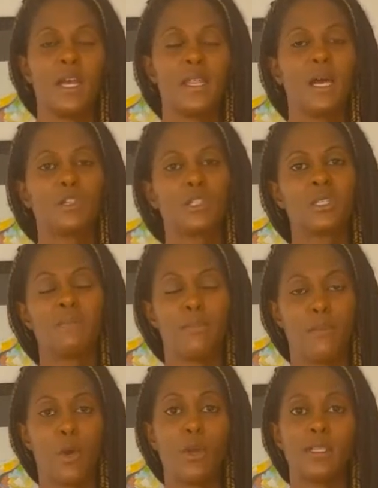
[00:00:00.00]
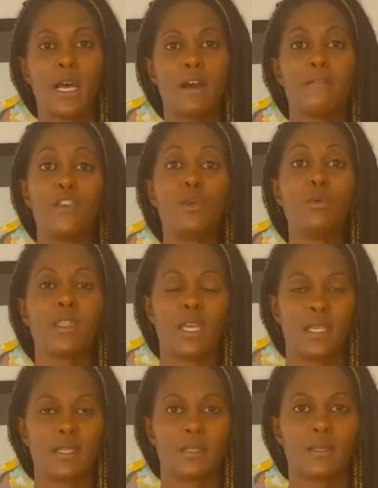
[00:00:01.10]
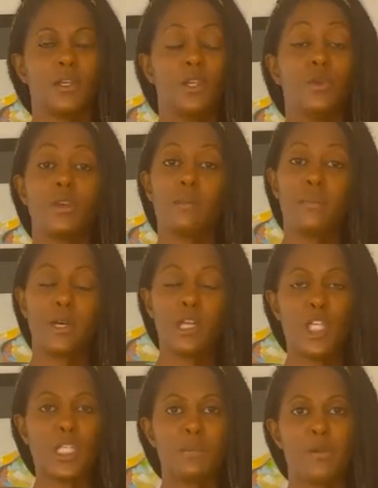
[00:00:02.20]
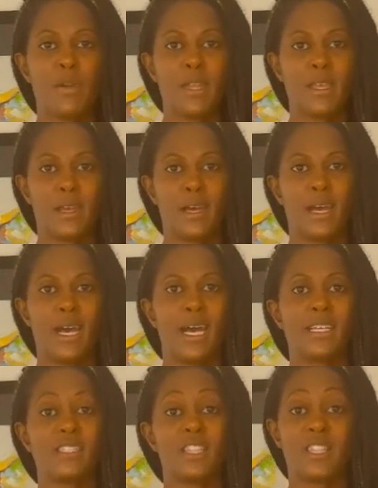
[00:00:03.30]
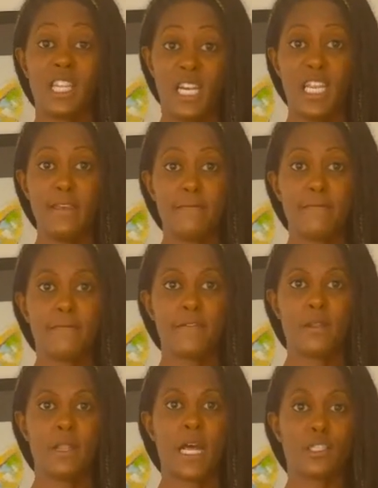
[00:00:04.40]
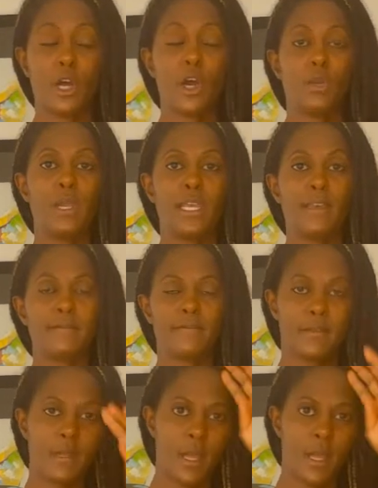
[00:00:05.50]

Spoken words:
Now just to point out a few things, you can purchase Moringa as the leaf, that has a whole leaf.